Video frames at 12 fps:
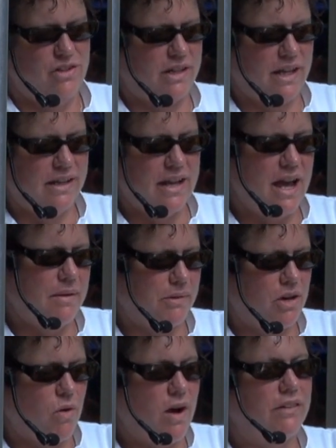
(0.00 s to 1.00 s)
You can
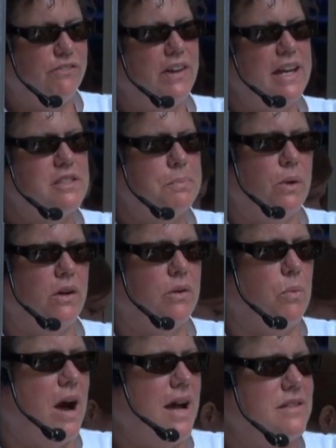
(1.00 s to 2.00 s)
go on Facebook,
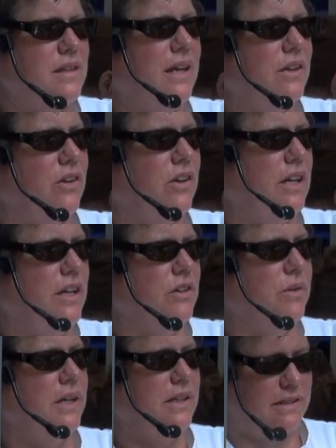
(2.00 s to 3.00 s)
Wiseacre
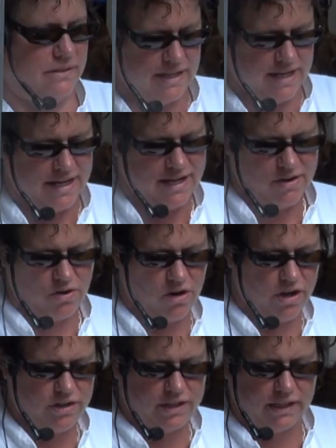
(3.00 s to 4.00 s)
Eatery,
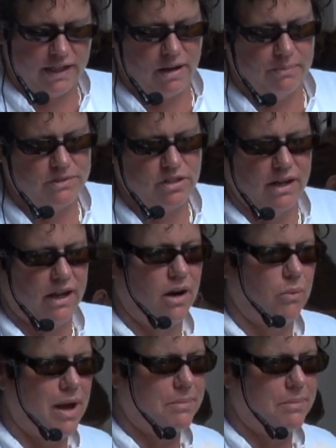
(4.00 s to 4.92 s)
or you can come to our